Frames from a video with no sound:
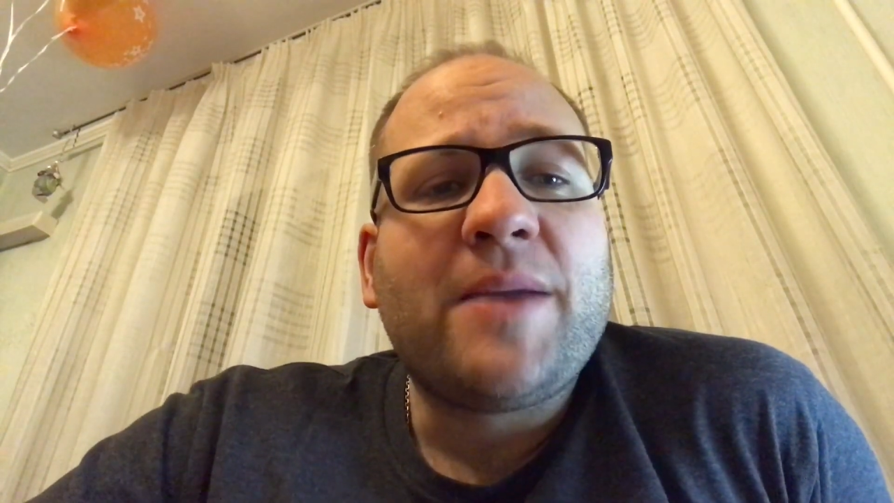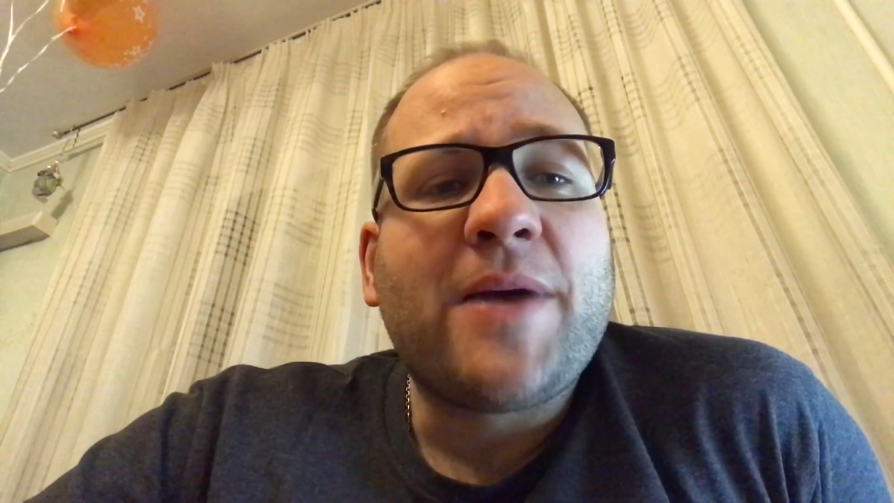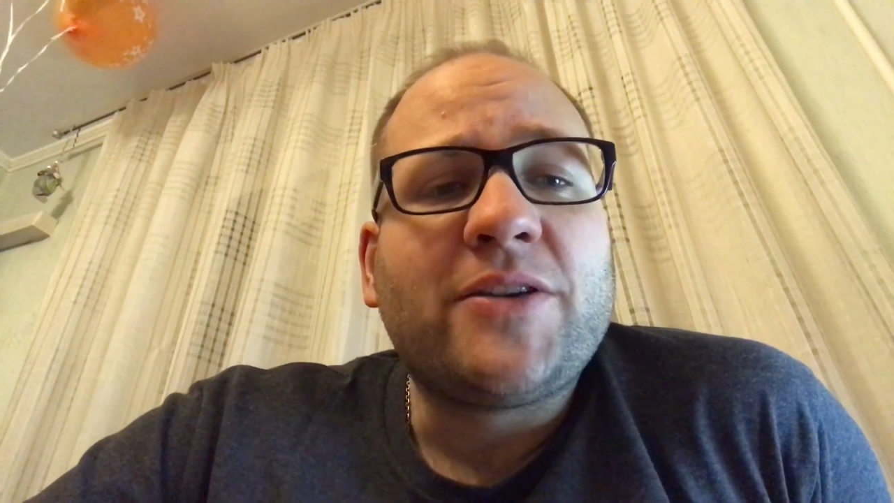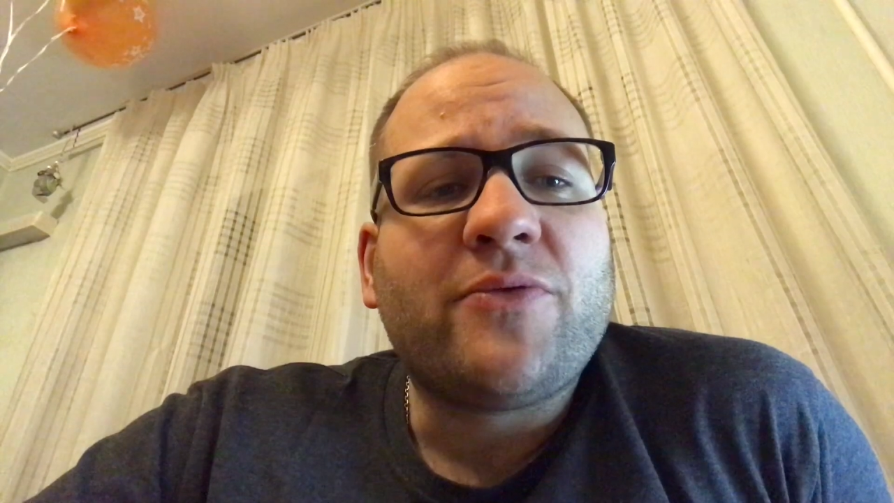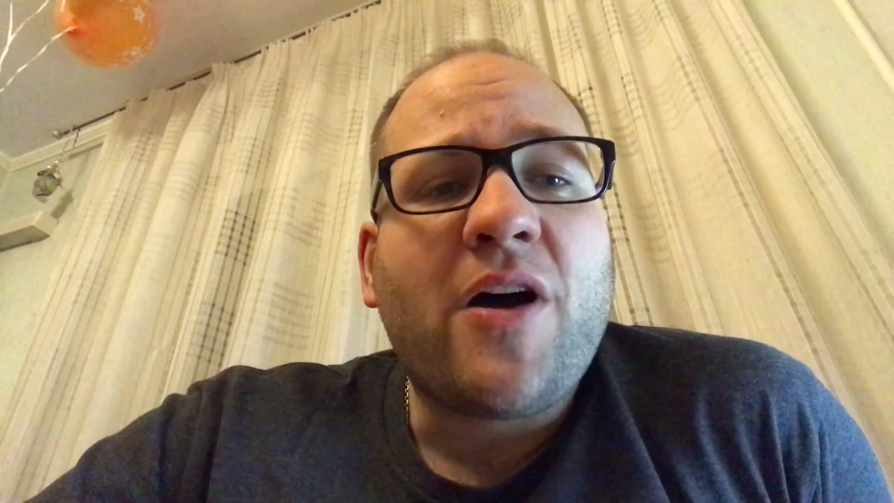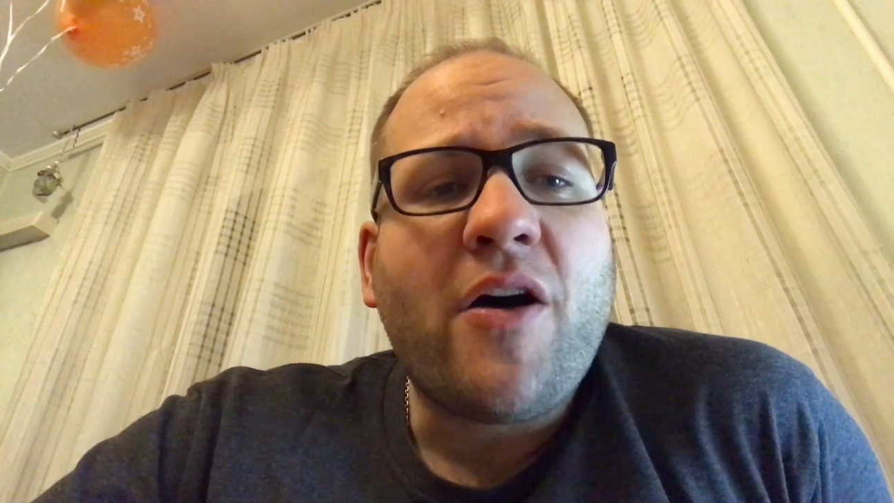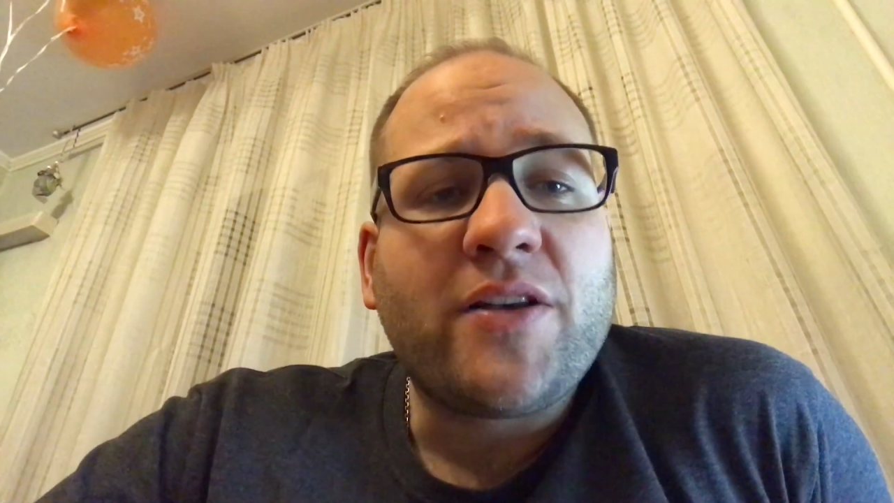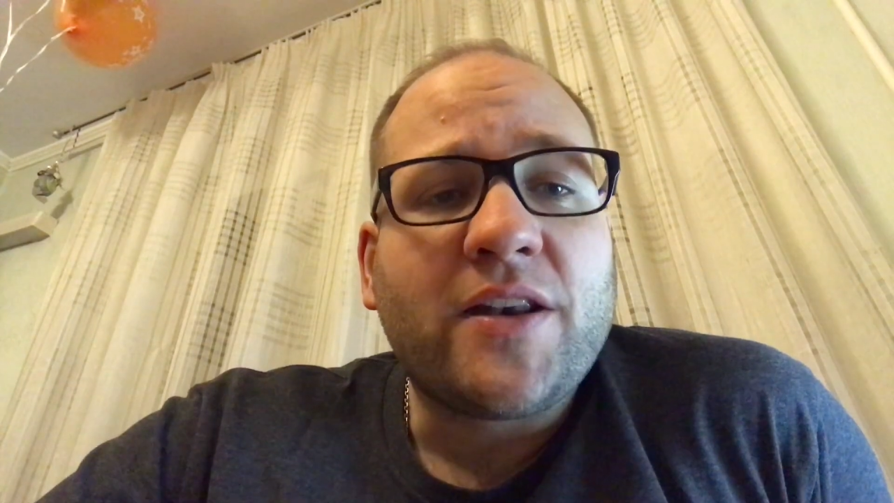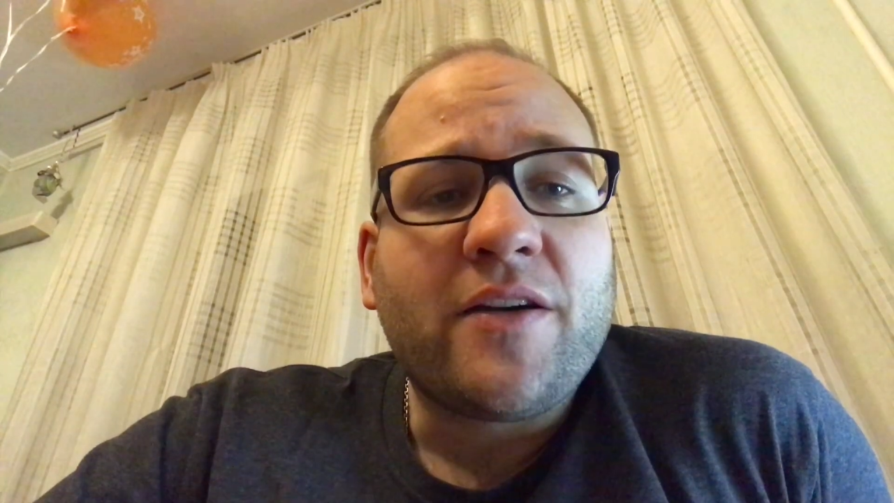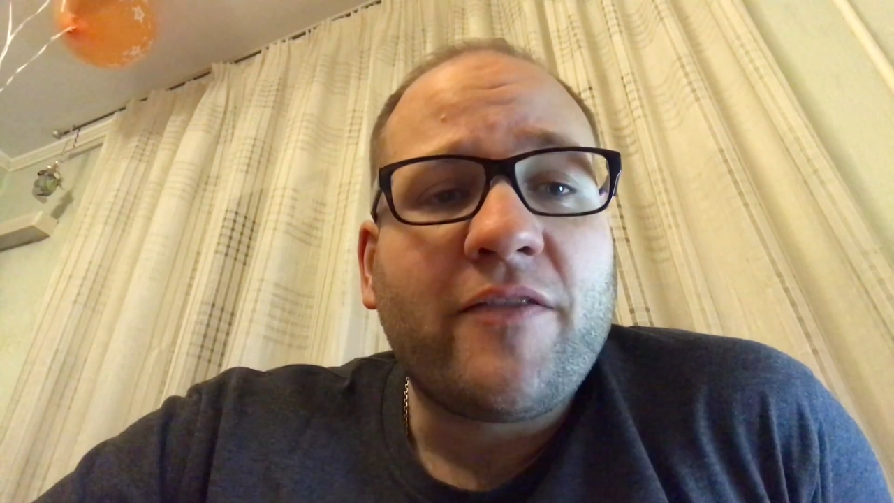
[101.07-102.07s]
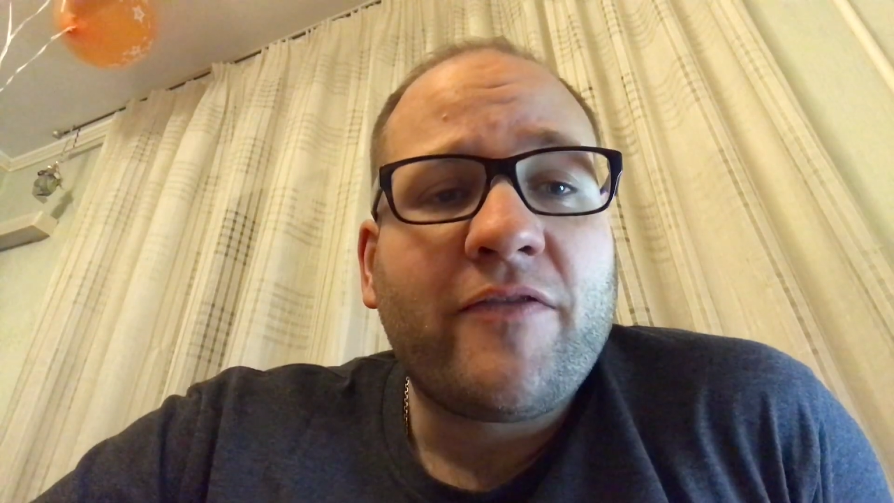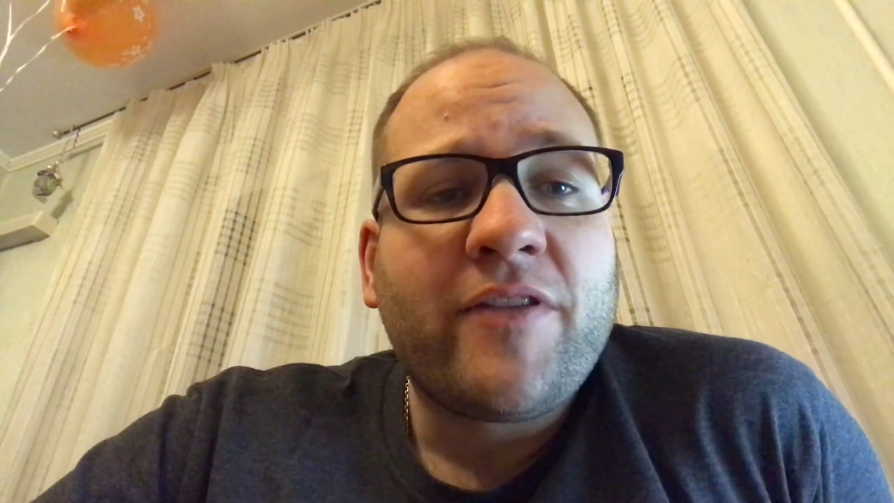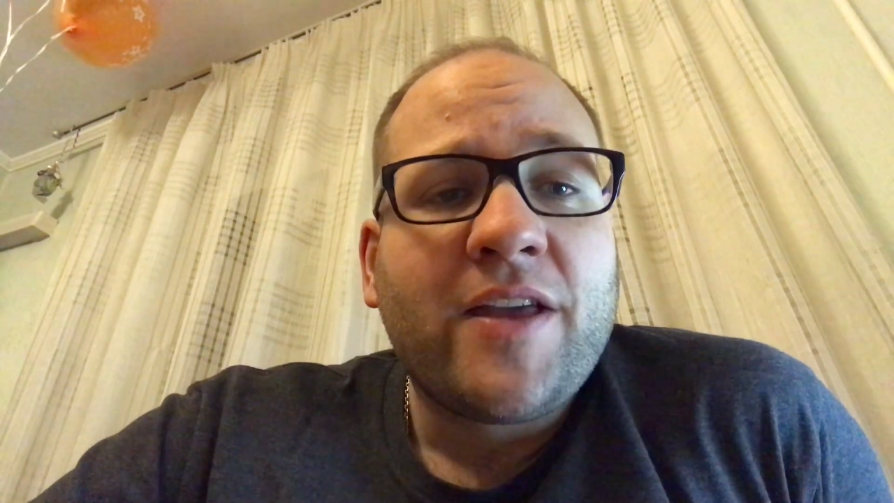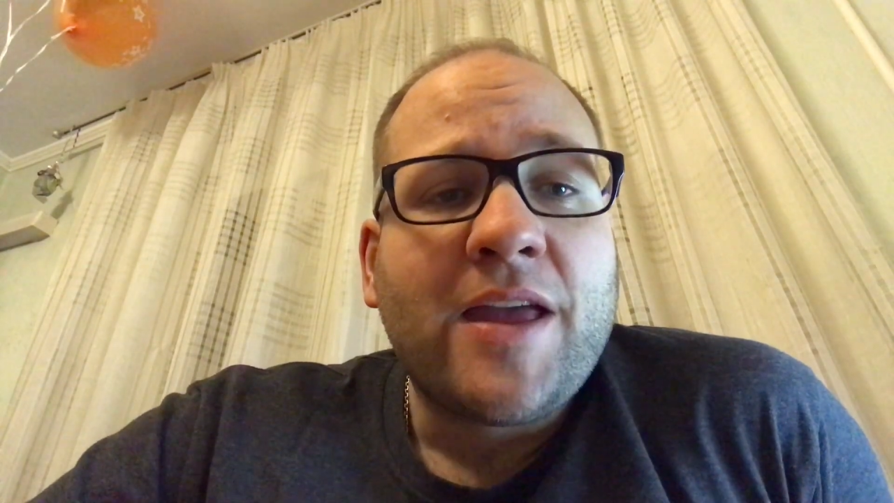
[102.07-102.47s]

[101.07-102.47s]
pedal hard enough,